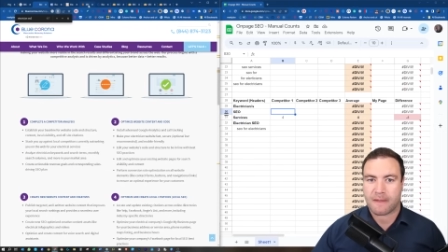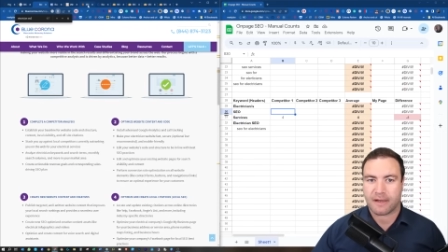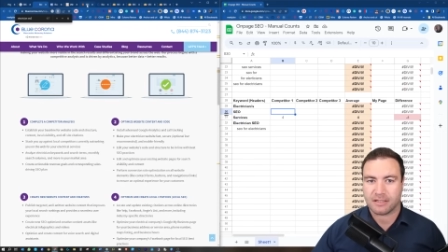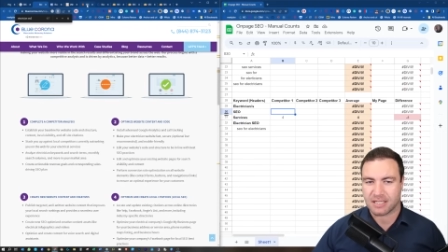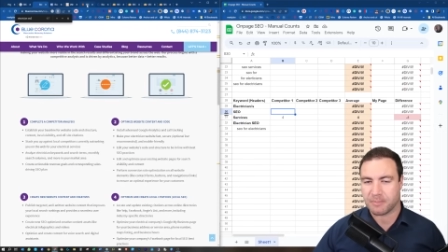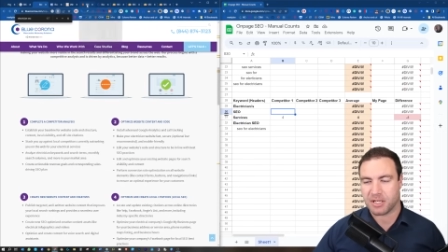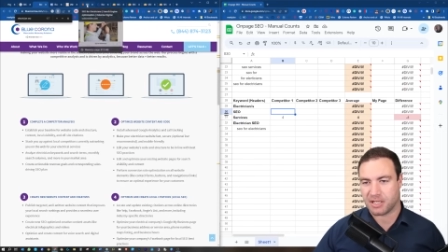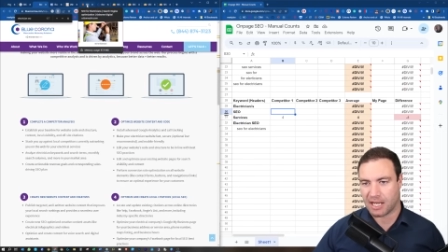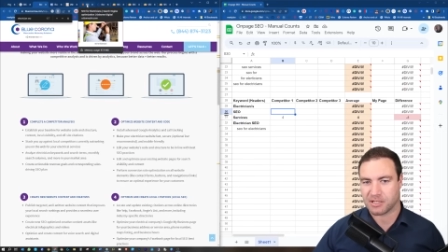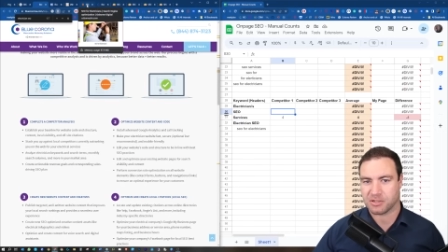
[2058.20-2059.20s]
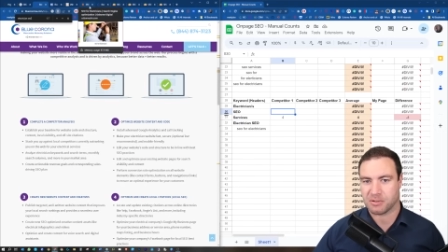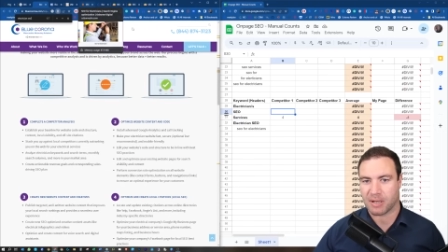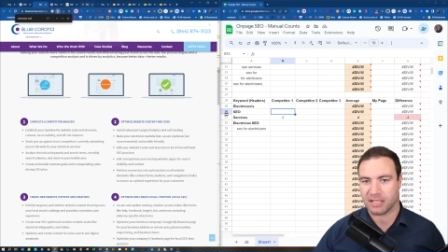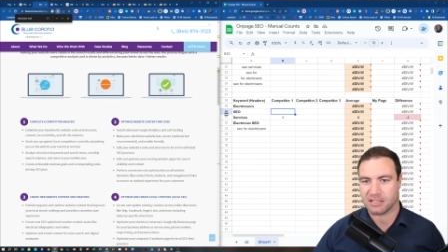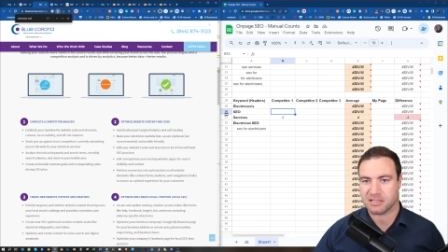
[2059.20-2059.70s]
something you can do to
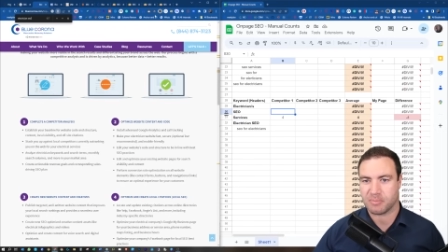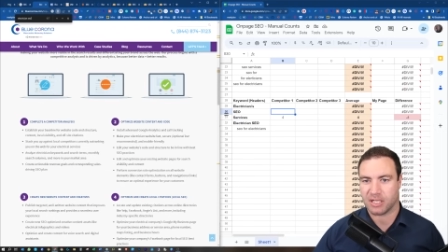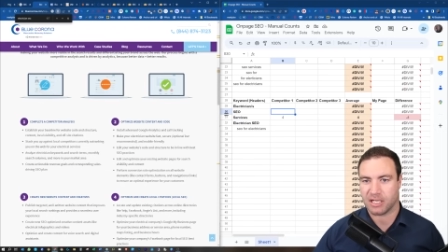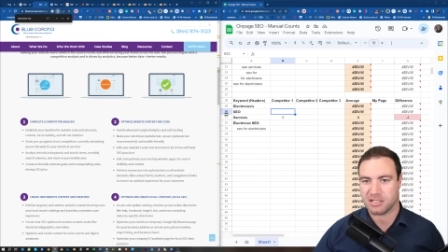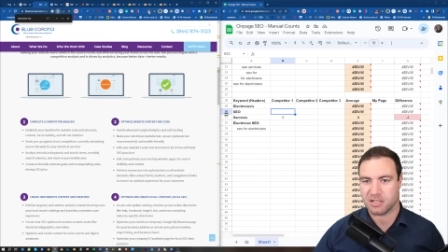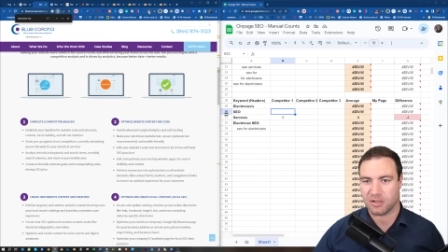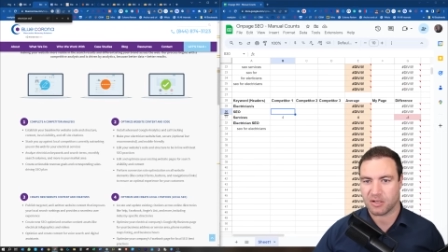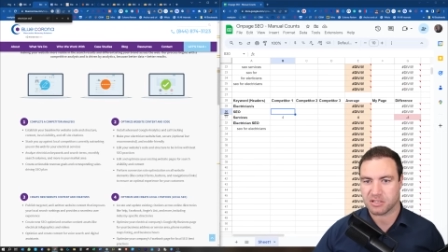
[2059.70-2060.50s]
make this a bit easier, guys,